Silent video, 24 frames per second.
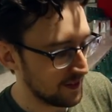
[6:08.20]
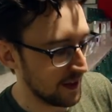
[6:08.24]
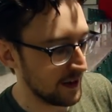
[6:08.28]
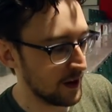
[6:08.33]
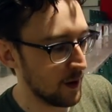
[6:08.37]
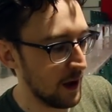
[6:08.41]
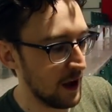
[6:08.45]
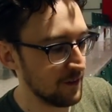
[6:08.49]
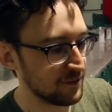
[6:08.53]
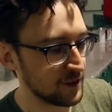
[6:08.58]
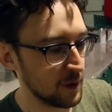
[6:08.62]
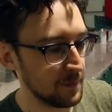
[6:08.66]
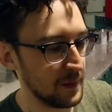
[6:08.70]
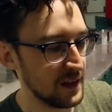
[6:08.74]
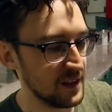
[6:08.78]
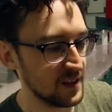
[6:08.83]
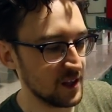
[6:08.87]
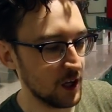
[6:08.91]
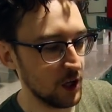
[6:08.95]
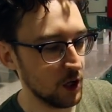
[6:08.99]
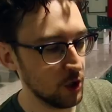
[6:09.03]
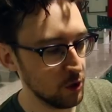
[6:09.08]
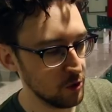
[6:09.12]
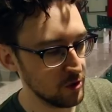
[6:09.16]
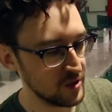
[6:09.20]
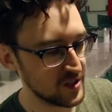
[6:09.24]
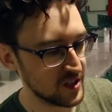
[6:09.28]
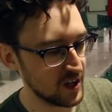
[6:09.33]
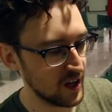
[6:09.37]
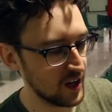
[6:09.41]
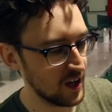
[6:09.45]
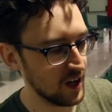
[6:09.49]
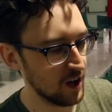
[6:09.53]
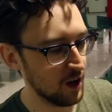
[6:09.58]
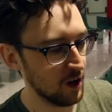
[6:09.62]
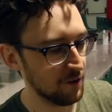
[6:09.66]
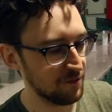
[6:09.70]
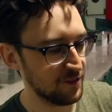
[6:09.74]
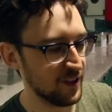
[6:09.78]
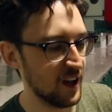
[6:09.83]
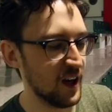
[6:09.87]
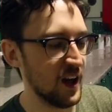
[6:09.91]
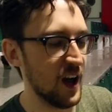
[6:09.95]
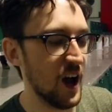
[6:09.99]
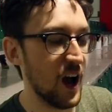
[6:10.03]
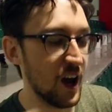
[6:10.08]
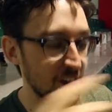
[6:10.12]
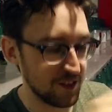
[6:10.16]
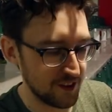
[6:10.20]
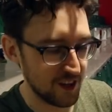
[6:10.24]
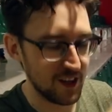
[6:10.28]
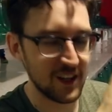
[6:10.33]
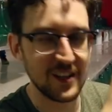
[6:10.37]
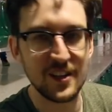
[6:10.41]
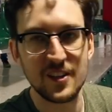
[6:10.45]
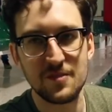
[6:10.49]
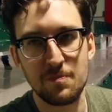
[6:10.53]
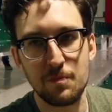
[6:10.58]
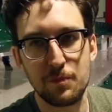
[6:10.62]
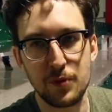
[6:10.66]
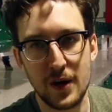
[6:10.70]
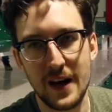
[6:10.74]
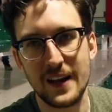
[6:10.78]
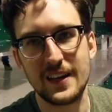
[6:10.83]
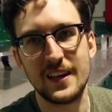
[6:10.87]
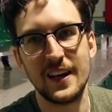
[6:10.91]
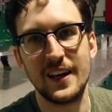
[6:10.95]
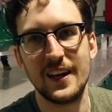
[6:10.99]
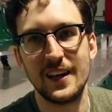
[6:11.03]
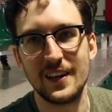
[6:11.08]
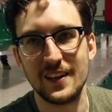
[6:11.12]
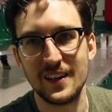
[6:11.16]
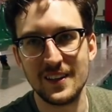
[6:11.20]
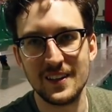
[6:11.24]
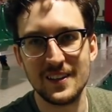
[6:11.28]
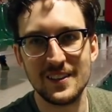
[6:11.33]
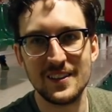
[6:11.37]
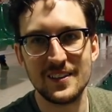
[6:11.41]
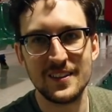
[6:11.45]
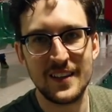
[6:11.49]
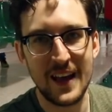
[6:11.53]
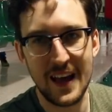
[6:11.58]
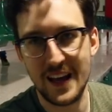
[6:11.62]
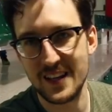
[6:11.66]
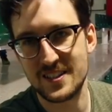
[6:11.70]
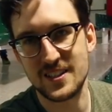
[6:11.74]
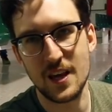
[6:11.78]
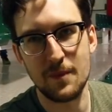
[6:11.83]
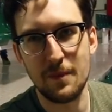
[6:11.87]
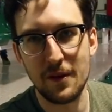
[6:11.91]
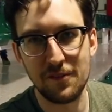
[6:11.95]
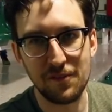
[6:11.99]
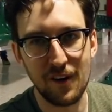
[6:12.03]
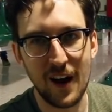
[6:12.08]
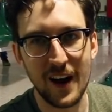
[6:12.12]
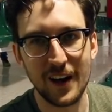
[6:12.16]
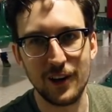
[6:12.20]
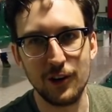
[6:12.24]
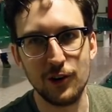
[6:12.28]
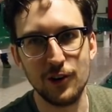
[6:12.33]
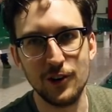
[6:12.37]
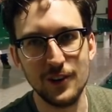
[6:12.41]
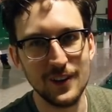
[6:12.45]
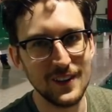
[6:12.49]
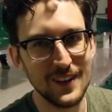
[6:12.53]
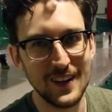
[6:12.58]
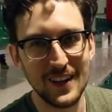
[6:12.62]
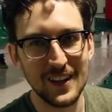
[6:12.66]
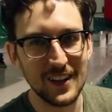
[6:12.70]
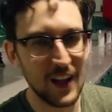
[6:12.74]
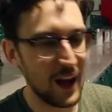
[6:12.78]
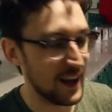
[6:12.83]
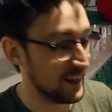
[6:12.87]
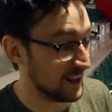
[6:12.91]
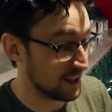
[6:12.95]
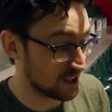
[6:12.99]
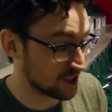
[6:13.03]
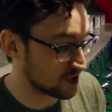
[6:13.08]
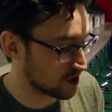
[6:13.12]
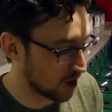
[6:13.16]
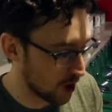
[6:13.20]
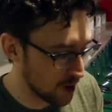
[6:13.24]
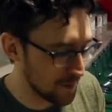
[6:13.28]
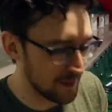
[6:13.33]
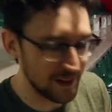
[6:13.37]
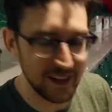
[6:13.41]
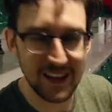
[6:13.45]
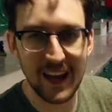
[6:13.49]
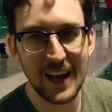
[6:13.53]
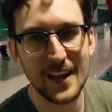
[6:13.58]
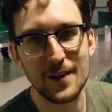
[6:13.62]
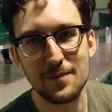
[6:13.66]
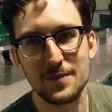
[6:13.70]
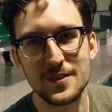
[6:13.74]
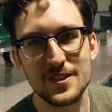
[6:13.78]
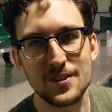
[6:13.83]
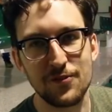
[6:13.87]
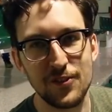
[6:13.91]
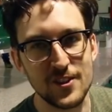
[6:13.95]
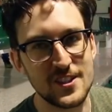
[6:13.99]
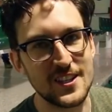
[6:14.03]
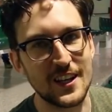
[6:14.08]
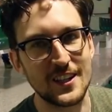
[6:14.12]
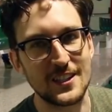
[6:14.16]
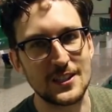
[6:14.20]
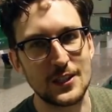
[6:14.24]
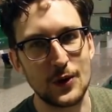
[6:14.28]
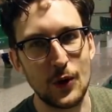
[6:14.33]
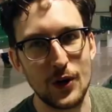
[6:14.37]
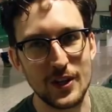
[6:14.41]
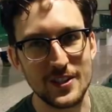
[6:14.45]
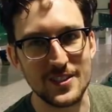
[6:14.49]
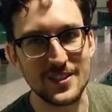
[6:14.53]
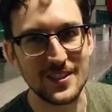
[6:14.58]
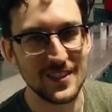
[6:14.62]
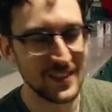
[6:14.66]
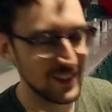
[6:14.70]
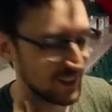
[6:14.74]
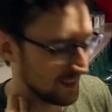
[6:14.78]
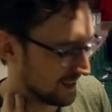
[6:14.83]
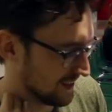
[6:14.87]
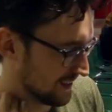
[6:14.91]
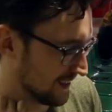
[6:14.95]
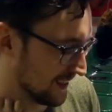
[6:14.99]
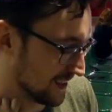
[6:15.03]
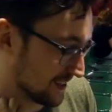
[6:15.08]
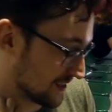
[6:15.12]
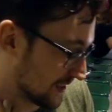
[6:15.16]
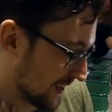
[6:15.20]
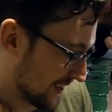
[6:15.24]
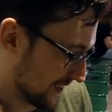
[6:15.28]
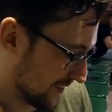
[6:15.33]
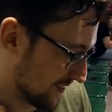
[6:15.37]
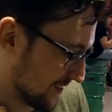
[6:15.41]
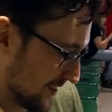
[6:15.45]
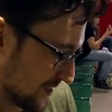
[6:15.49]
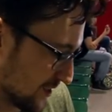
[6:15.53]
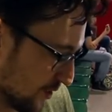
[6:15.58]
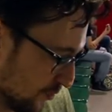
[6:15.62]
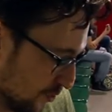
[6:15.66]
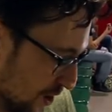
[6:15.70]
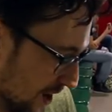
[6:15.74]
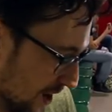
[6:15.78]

then they'll have to beat the loser of the other bracket, their semi-final. Like there's so many games for six squads. It's sick. It's a